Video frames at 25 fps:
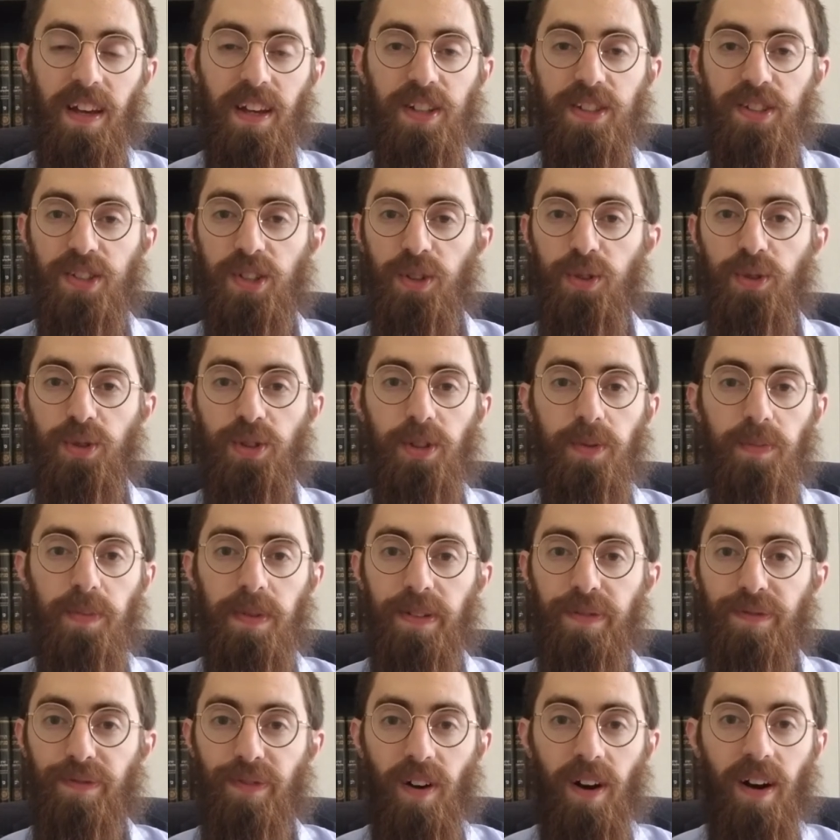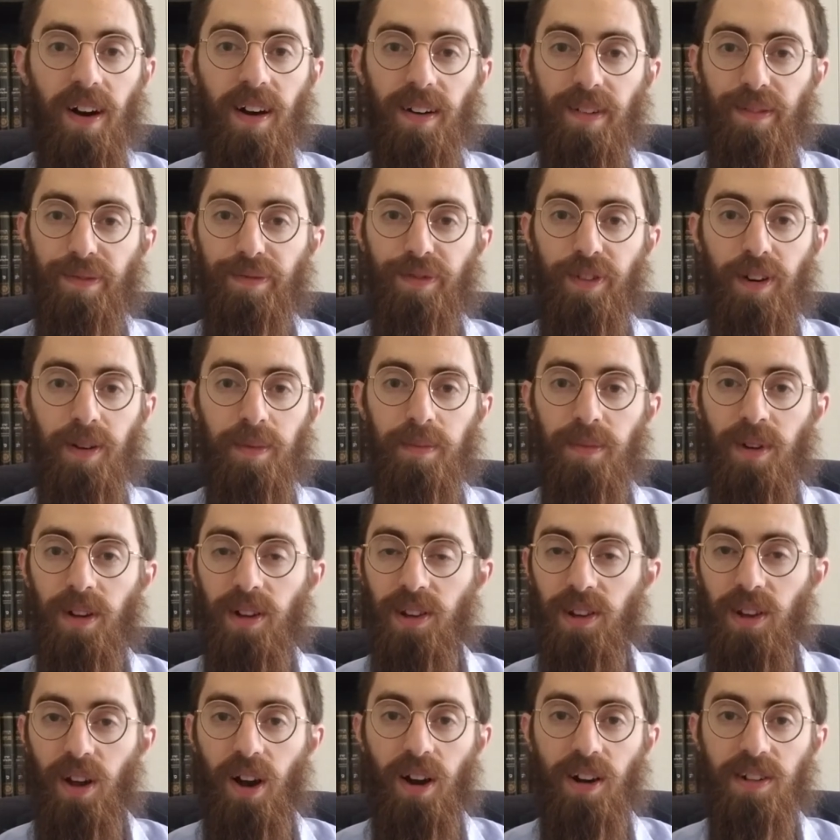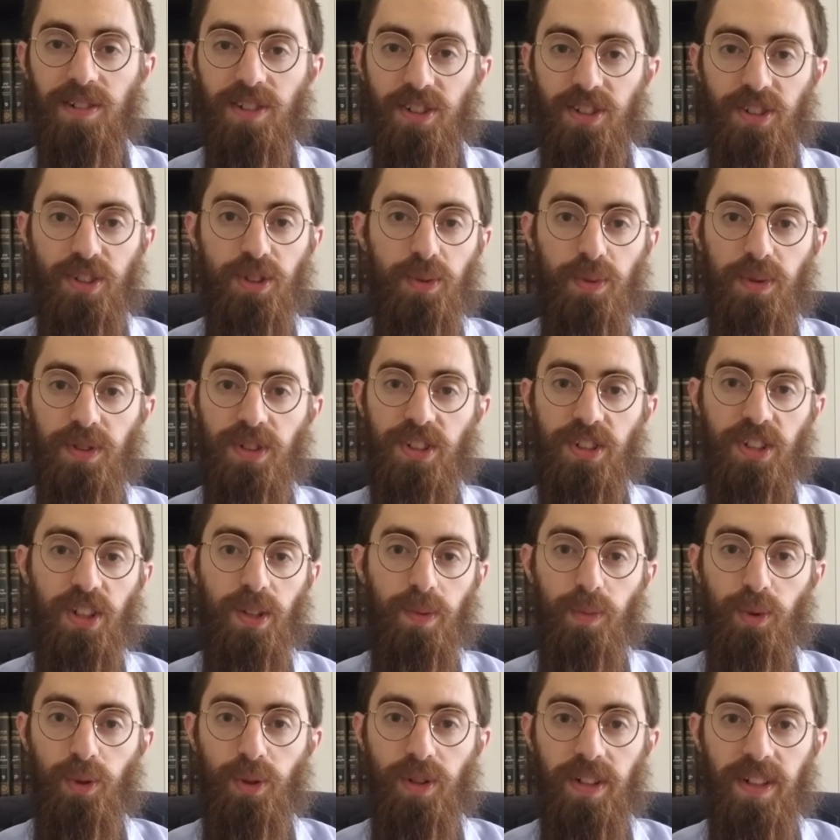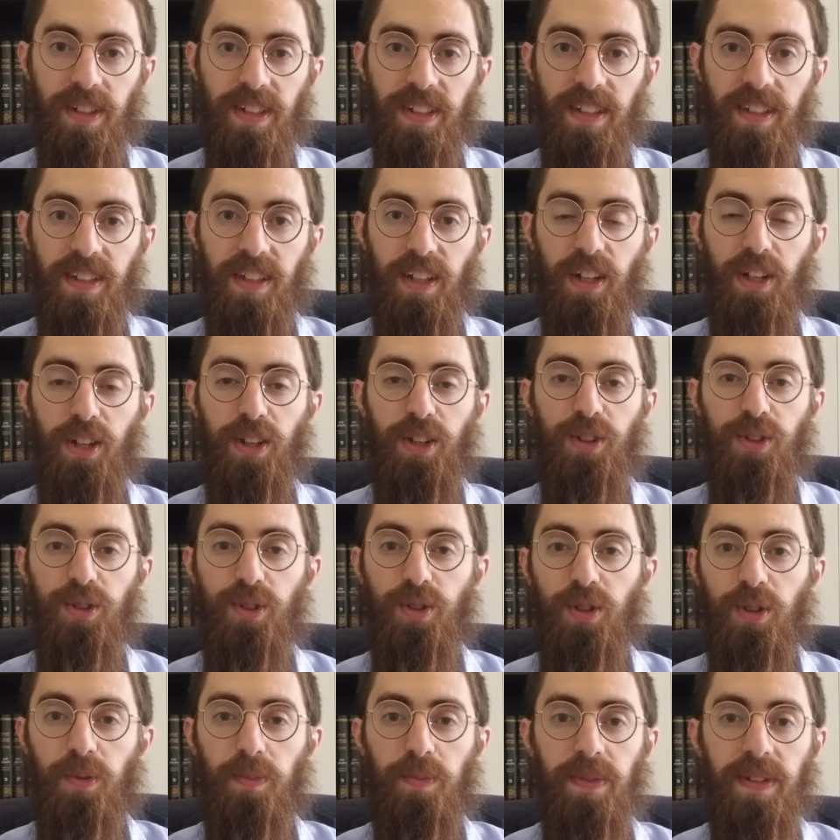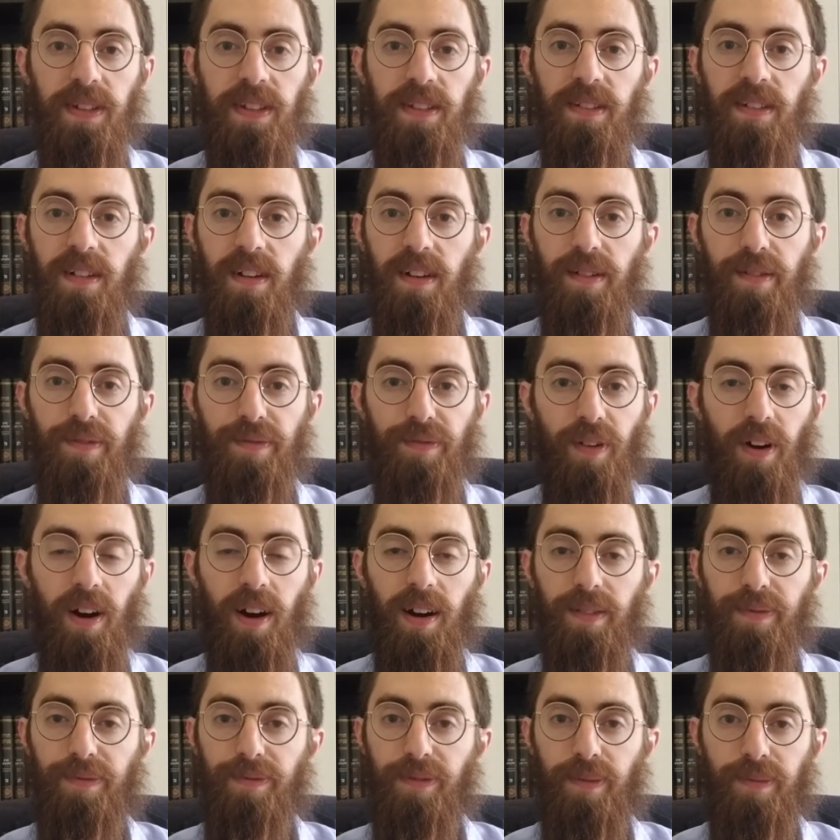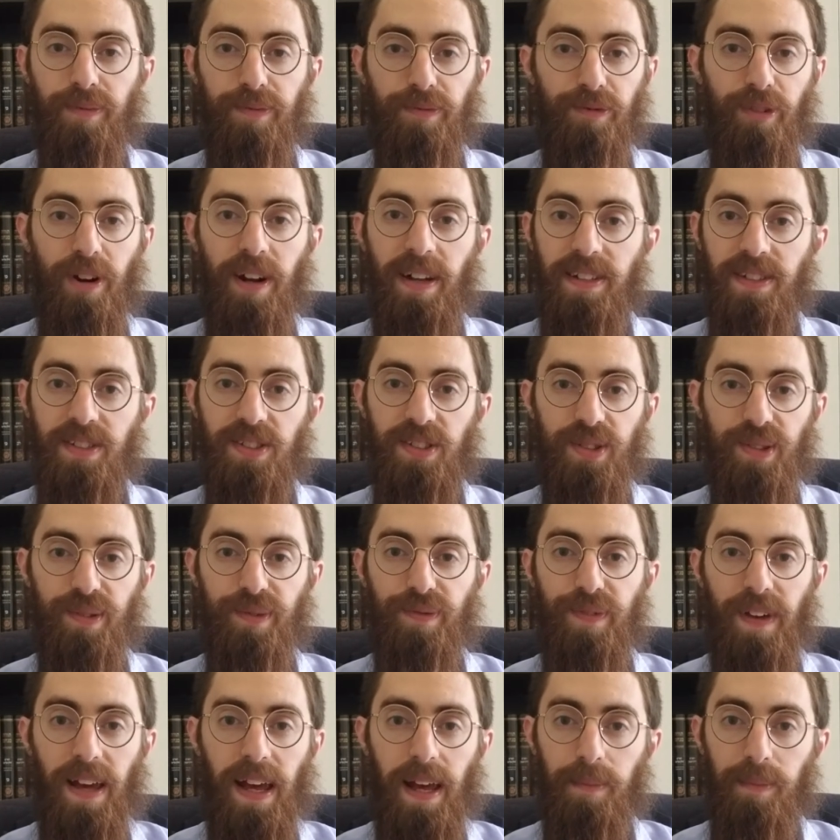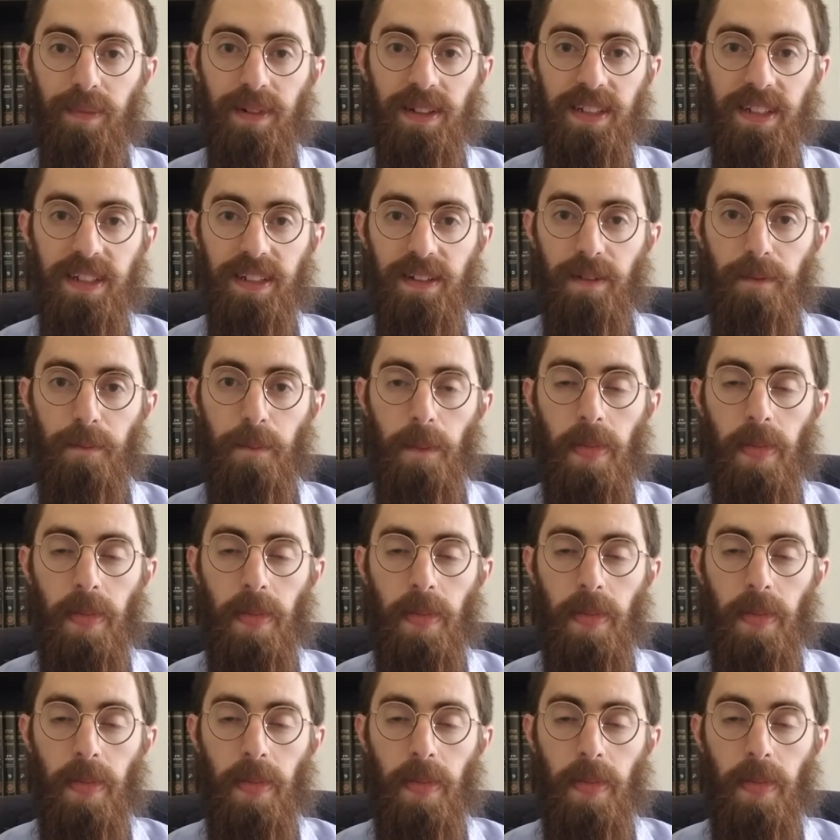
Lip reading: So you could be far from a large Jewish community, you could be far from friends or family,